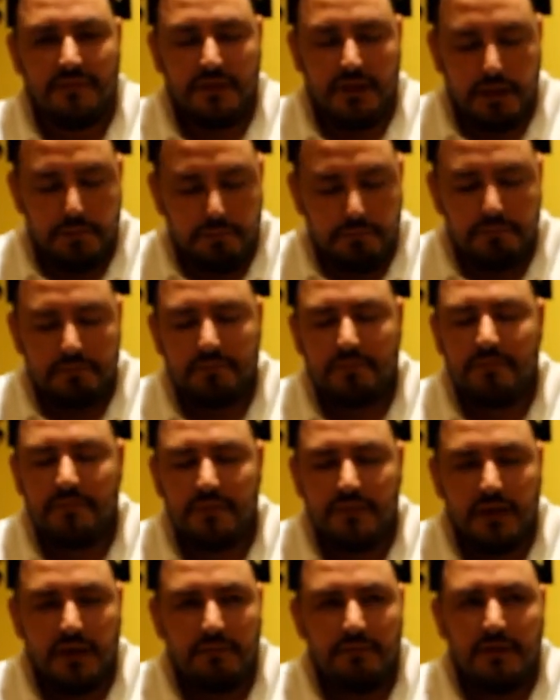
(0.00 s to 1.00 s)
Yep.
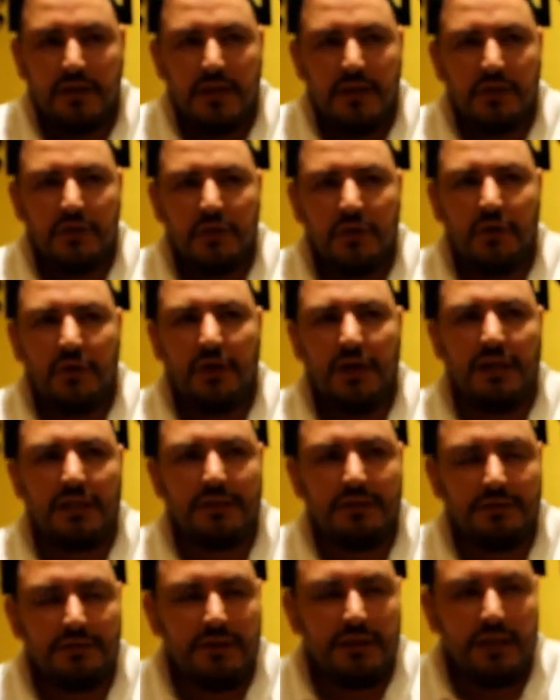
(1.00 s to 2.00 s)
So
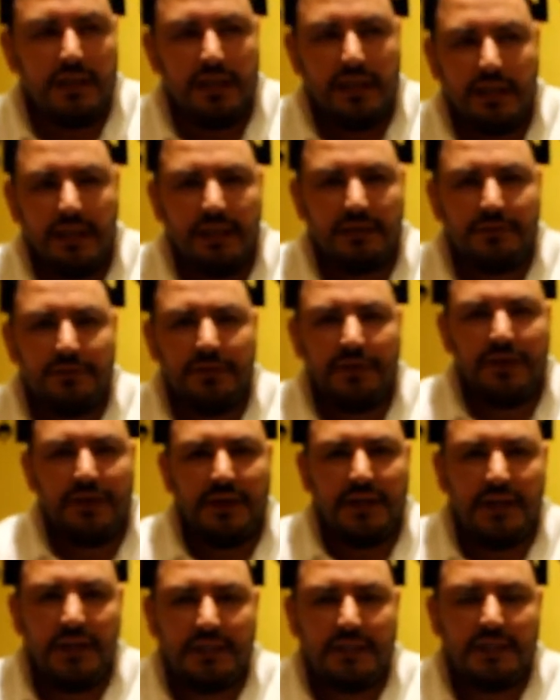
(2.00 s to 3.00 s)
it's
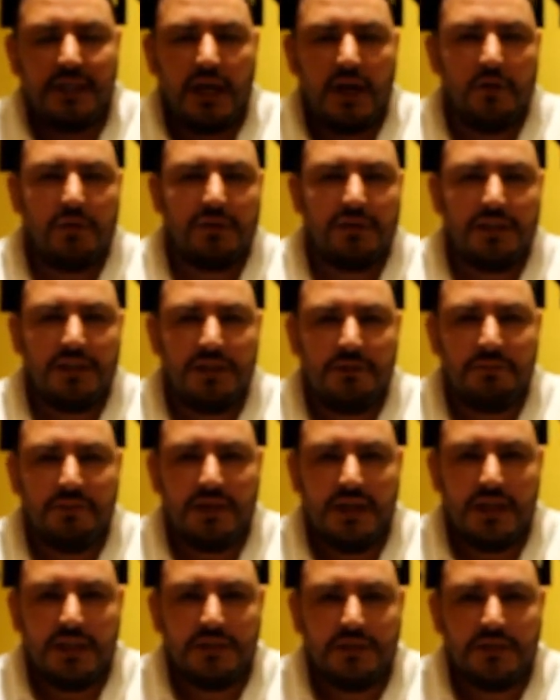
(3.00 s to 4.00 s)
very easy now with the
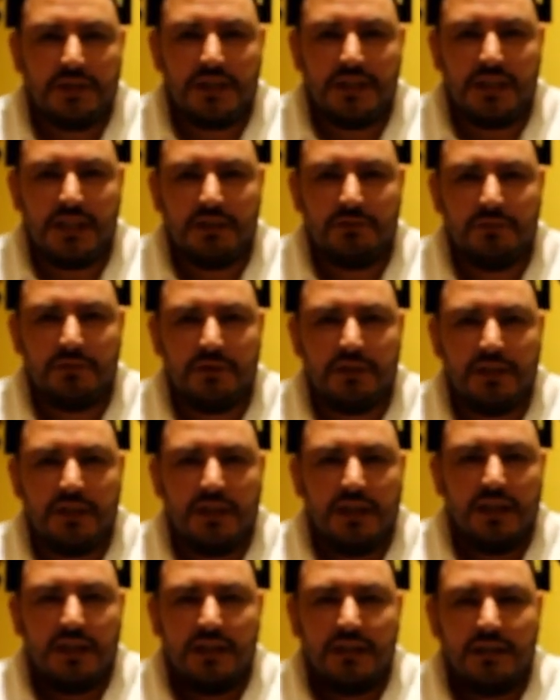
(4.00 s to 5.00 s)
GPS. You can just put
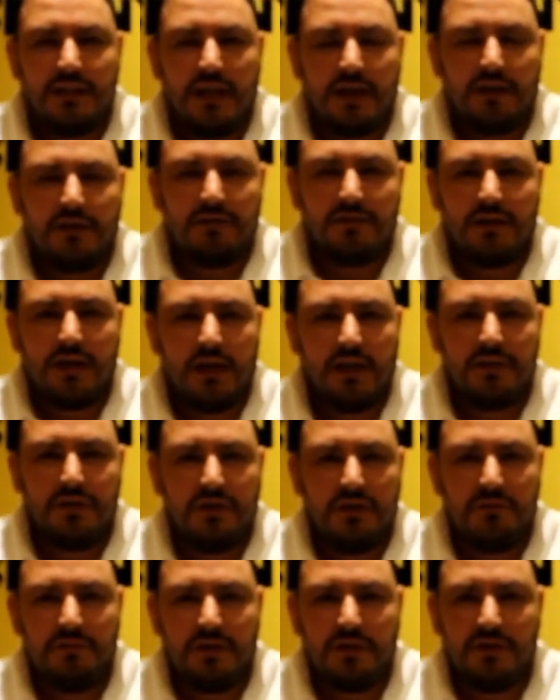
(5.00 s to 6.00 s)
down
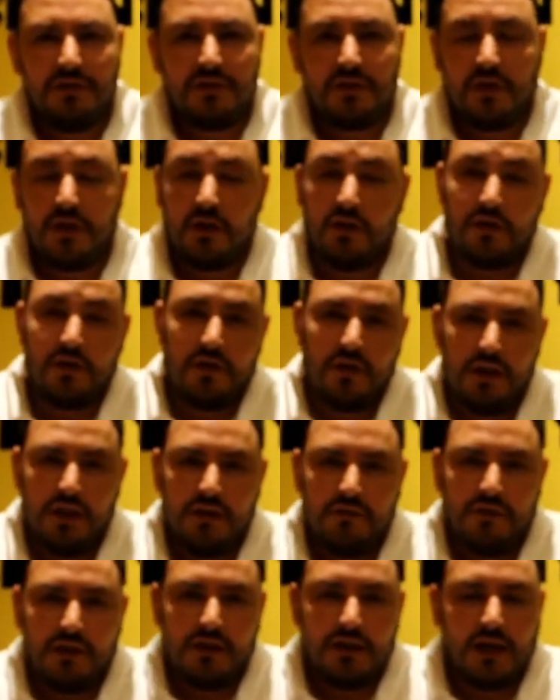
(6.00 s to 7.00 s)
Yuma, Arizona, or
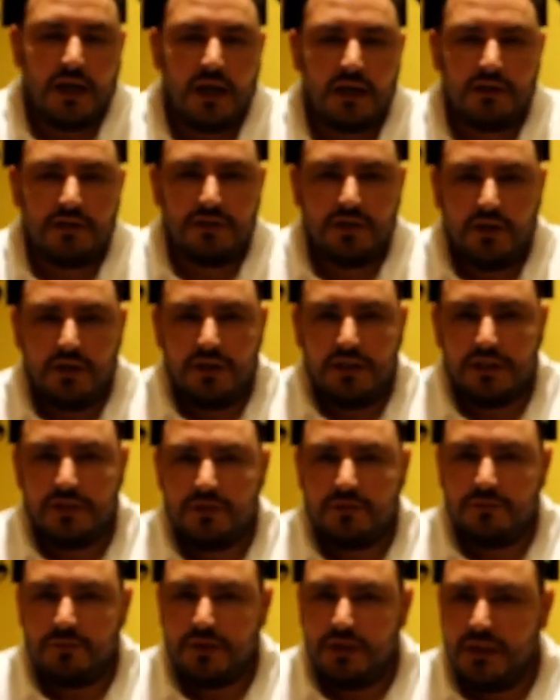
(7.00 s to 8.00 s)
even Algodones
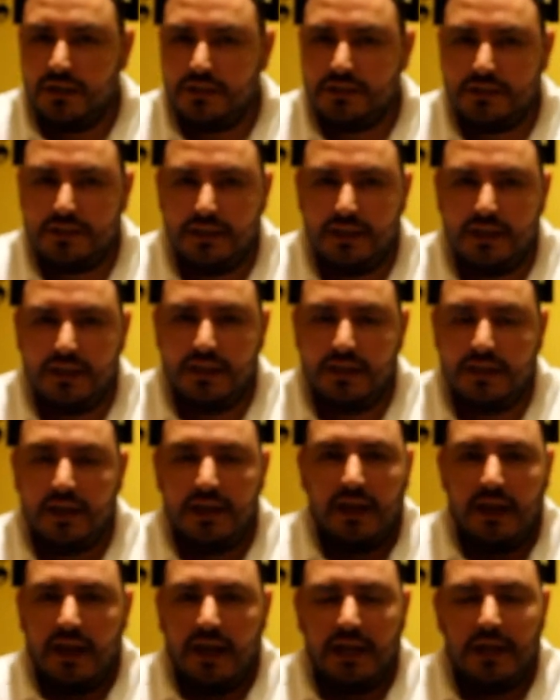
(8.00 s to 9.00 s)
or Moeller City,
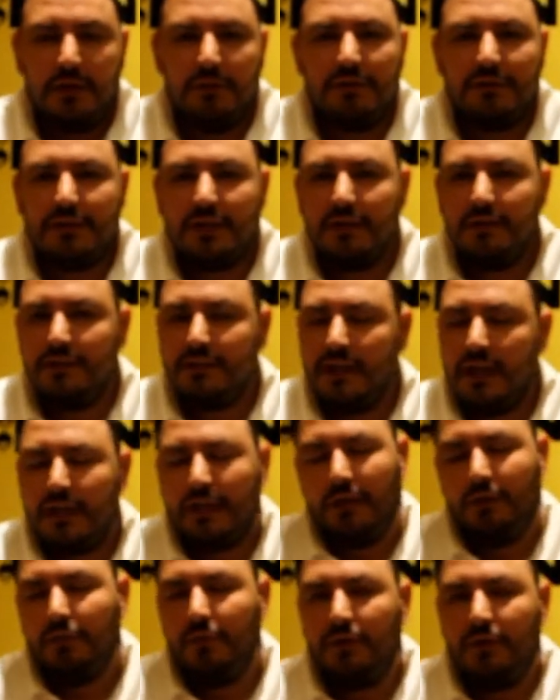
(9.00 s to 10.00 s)
and it will tell you
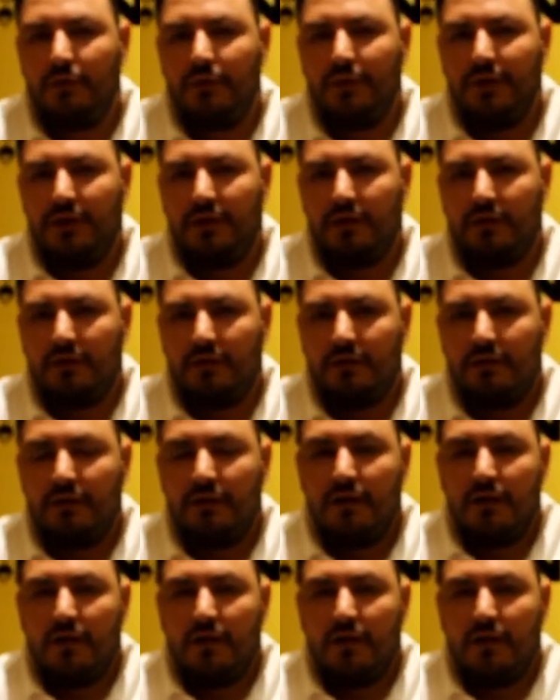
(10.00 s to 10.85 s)
exactly where we are.